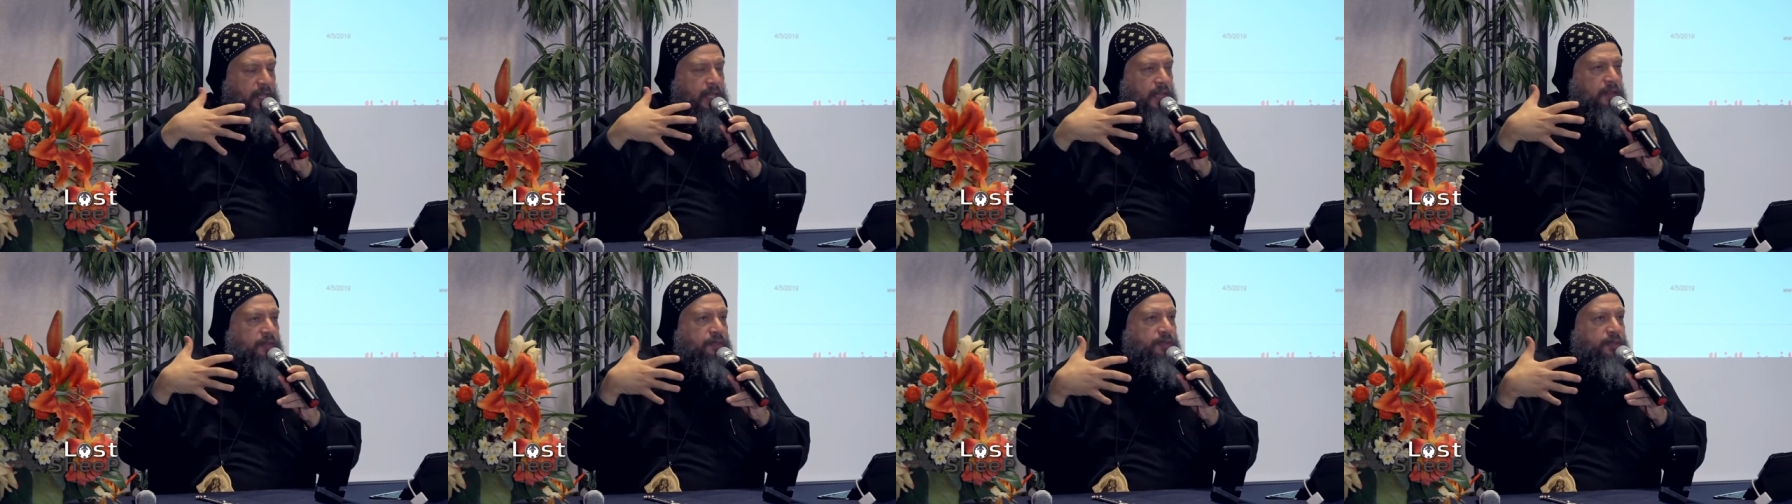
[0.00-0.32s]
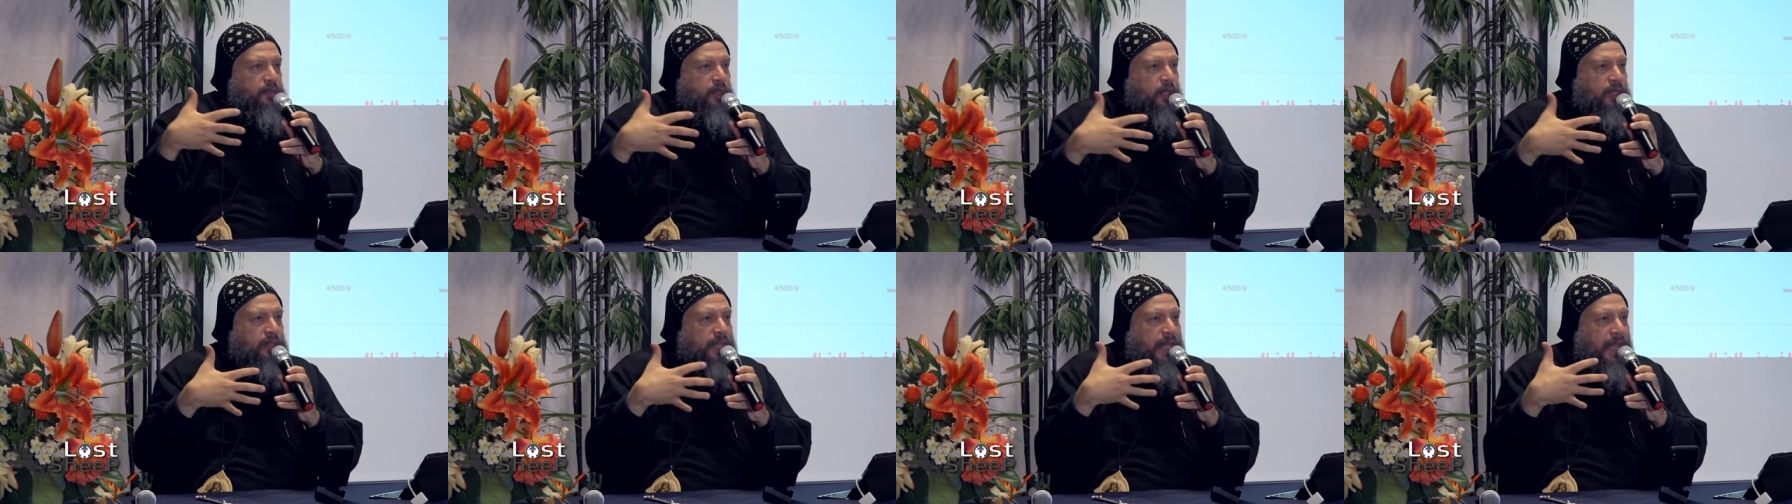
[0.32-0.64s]

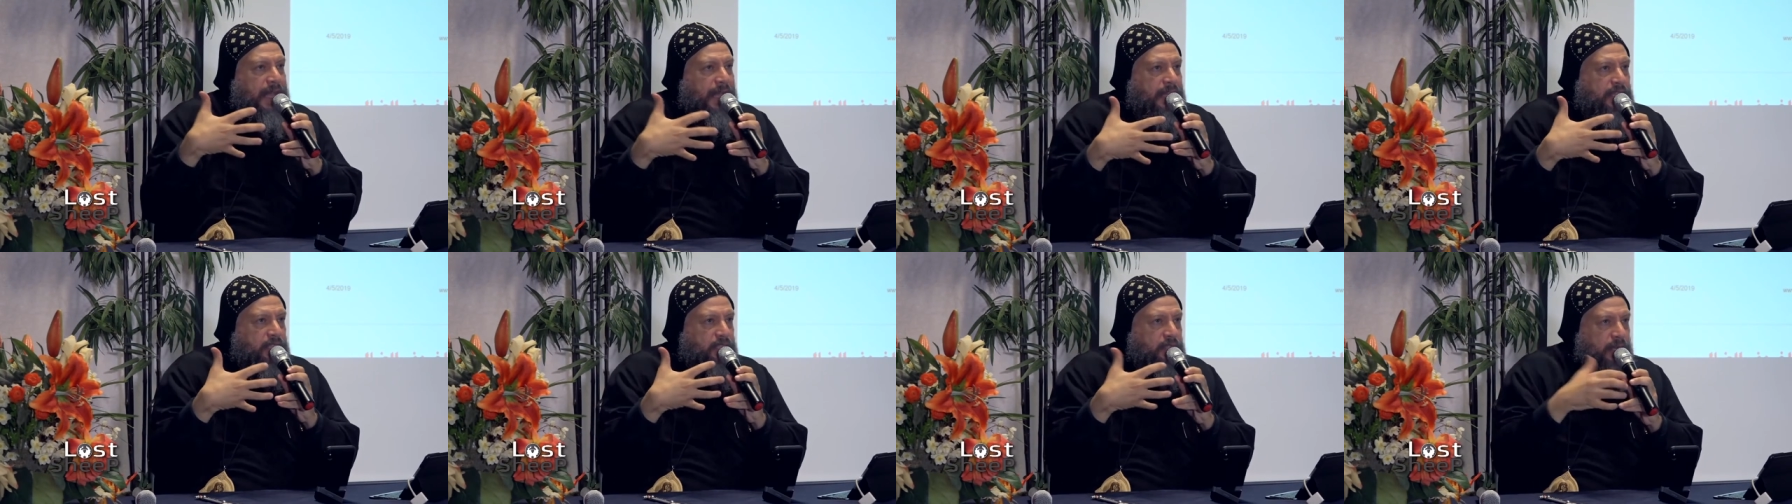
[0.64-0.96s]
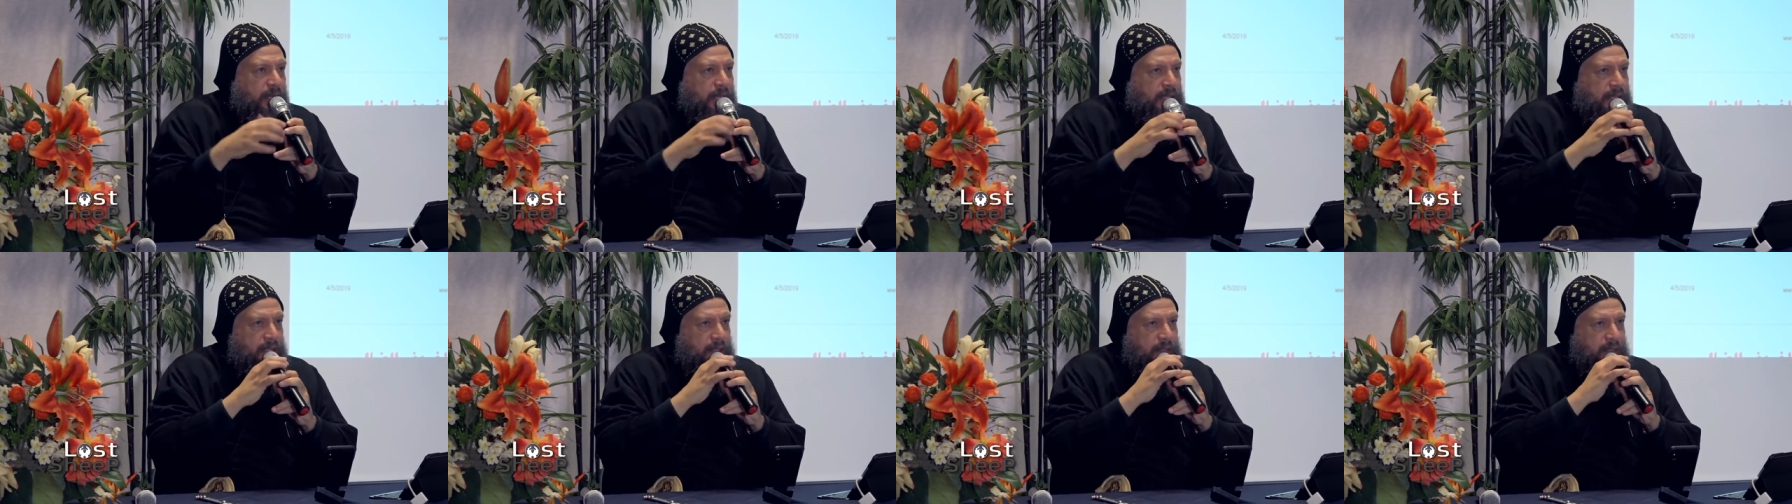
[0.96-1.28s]
if not
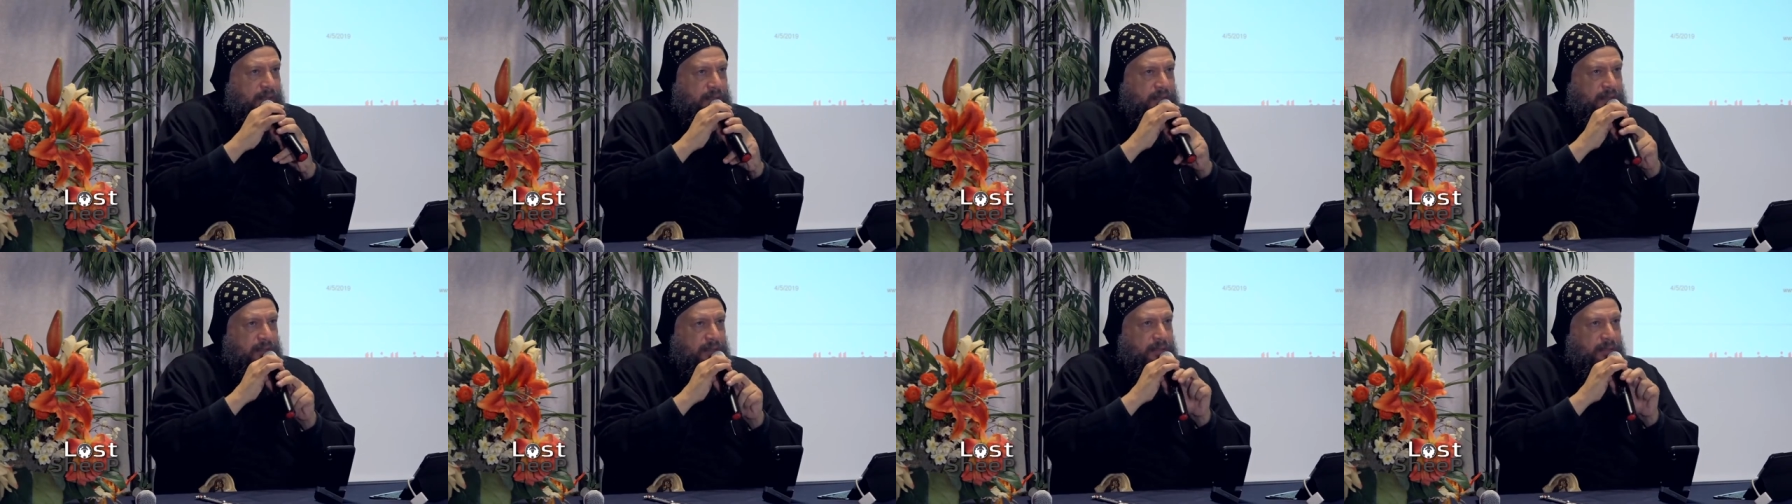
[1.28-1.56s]
actually